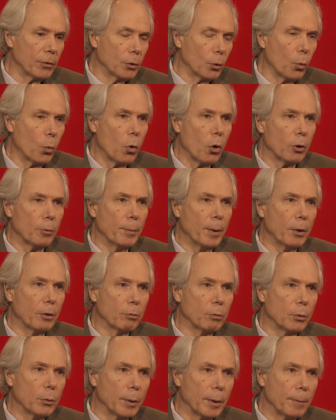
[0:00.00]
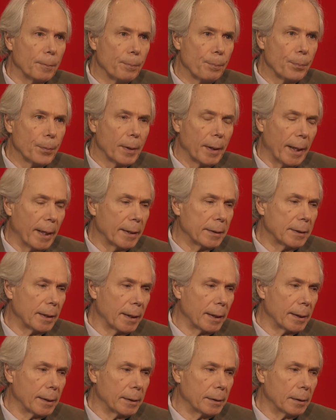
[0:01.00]
to walk me through it, as
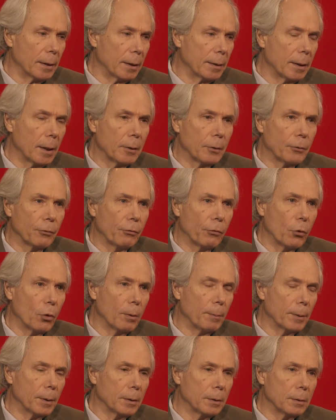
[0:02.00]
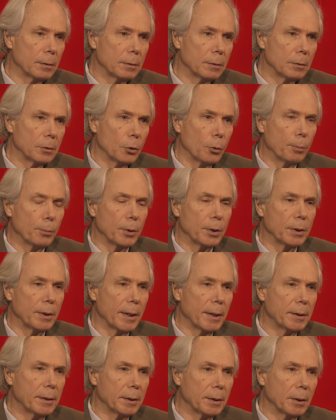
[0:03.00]
had another former
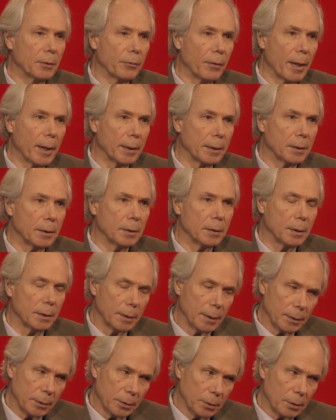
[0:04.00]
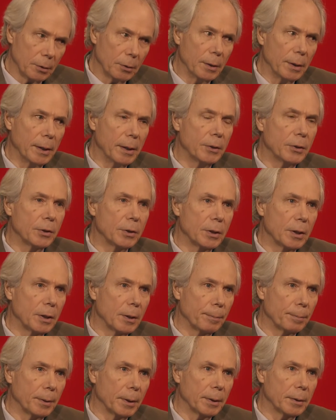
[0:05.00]
superintendent of Attica. I said, yeah, sure, you need to see the
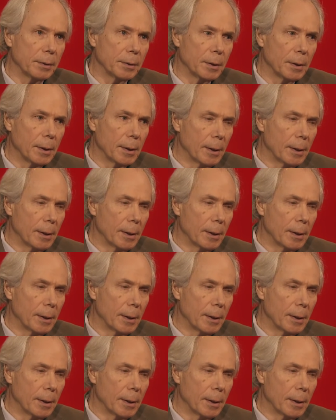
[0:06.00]
place.